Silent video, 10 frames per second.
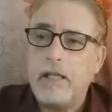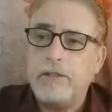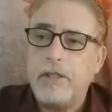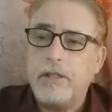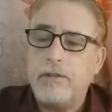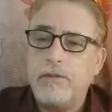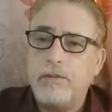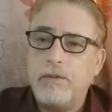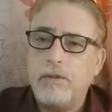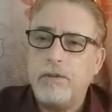And I said,
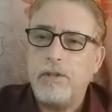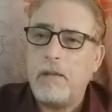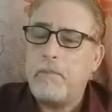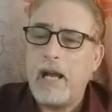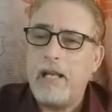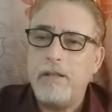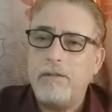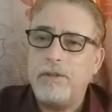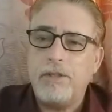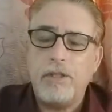not by
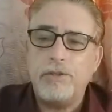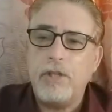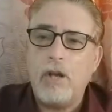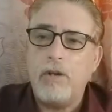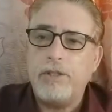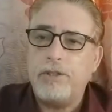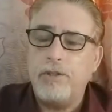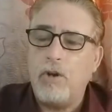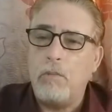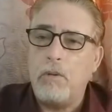you? She goes, no,
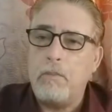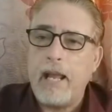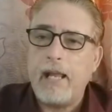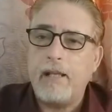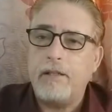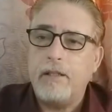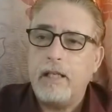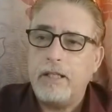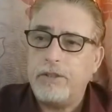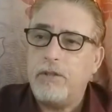it's a normal man.
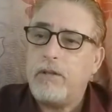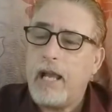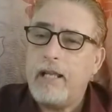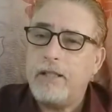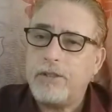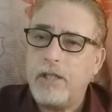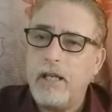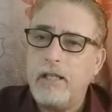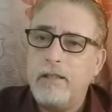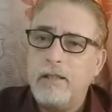I said, okay, it's
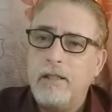good.